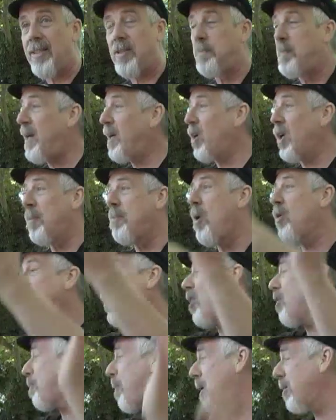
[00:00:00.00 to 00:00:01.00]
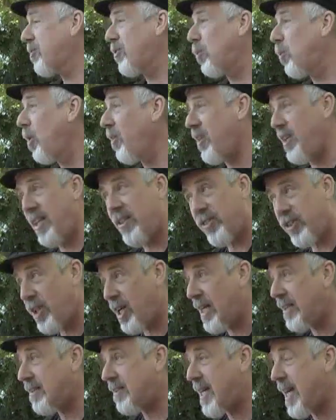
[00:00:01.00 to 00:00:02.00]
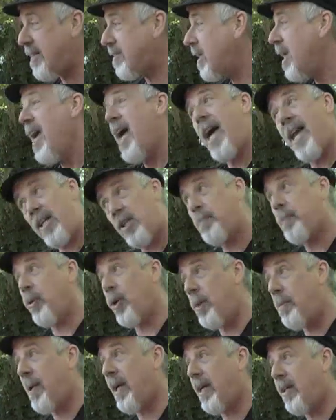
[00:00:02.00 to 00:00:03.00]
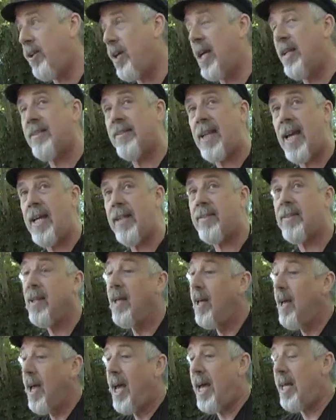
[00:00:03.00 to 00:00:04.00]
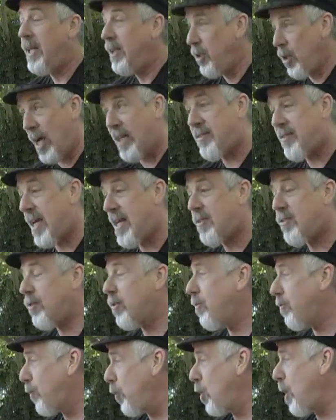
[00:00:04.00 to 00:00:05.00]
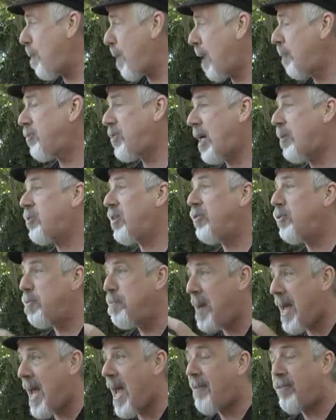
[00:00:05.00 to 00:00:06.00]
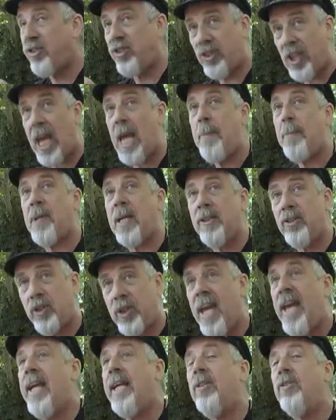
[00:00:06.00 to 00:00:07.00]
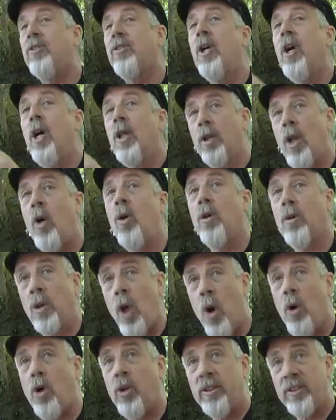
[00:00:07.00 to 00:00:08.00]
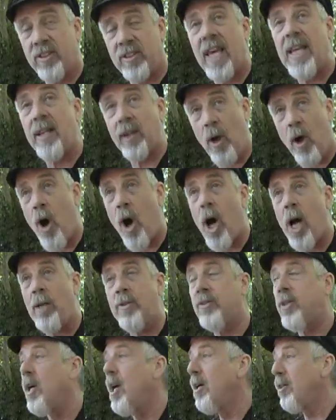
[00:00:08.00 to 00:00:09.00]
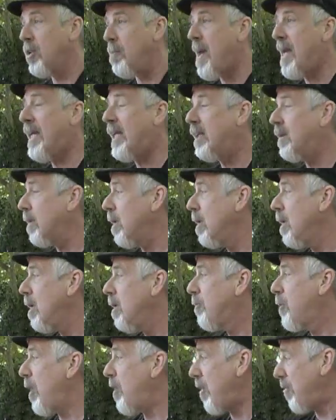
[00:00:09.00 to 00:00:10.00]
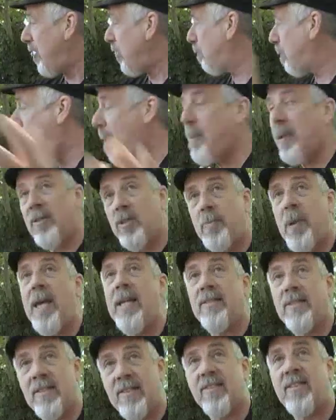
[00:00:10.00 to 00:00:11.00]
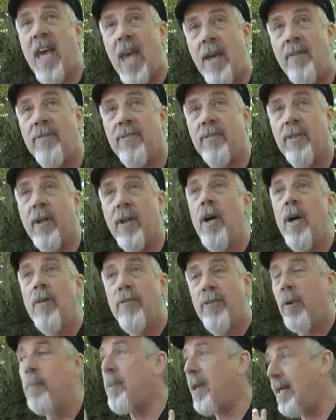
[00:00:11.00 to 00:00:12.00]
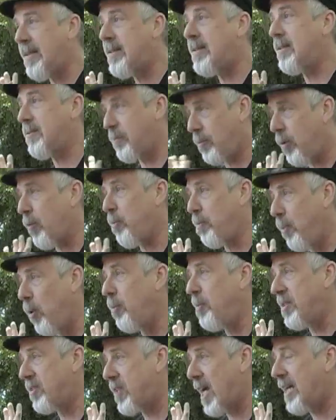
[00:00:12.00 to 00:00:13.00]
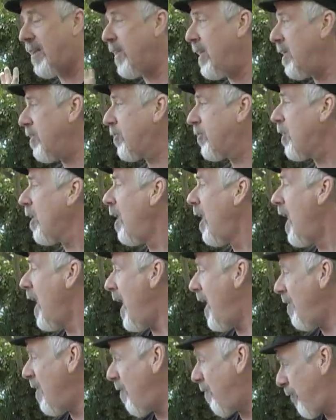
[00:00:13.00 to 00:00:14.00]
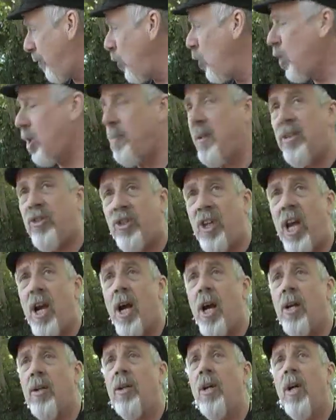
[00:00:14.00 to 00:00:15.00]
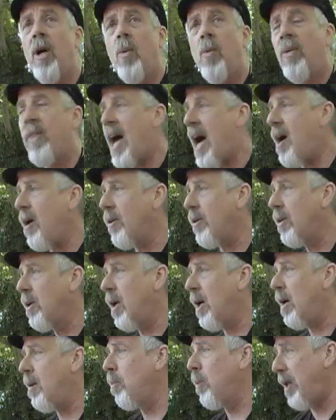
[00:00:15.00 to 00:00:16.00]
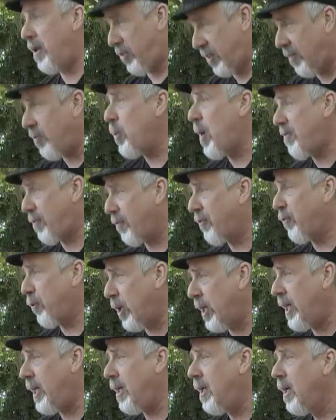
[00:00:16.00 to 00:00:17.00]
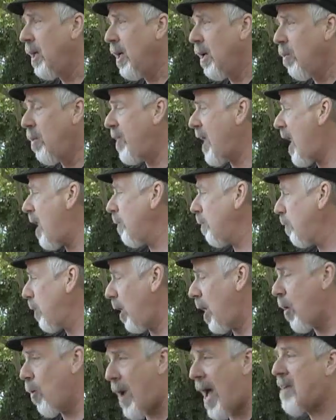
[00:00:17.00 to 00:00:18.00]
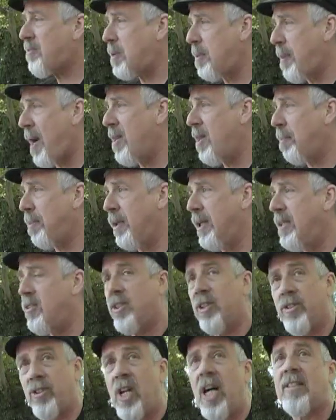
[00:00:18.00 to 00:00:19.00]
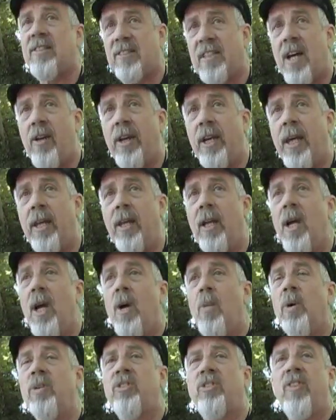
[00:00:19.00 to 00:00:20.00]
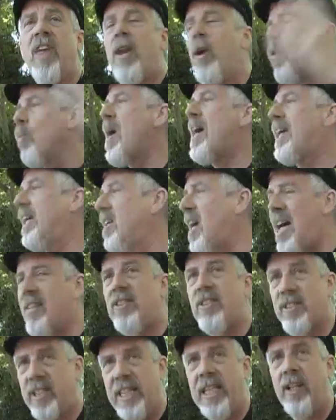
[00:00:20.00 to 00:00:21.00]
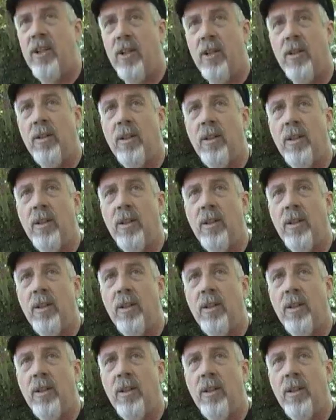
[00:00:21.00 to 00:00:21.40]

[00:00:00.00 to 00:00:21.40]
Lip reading: It's bigger in most other parts of the world than it is in the United States. And it's pretty big in the United States. And in the United States, food and bomb traps have shaped and changed local and state laws to make it so that this public space is safe for places, for movements like this, and the food to be shared without, when it's given away for free, without harassment by the police because they're not selling it, which they don't recognize as legal.